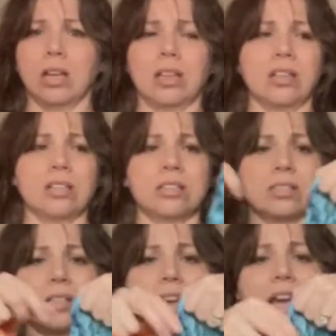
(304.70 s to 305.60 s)
there's
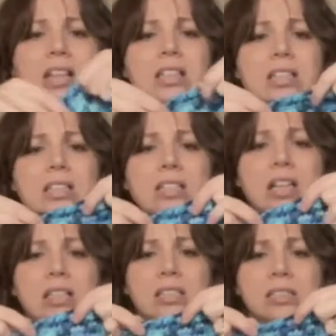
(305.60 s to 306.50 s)
eyelet
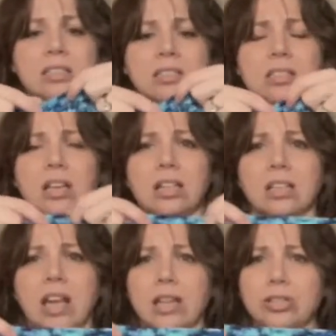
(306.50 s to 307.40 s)
details on
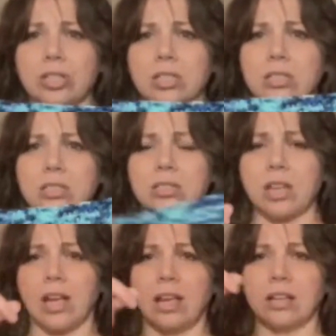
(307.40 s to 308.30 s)
the edges
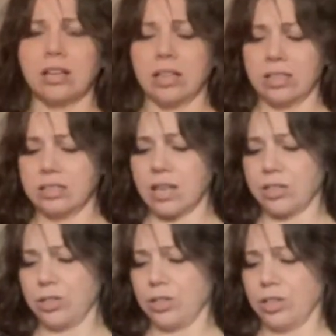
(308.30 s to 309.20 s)
and in the
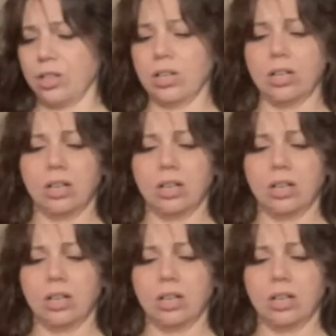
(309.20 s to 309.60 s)
center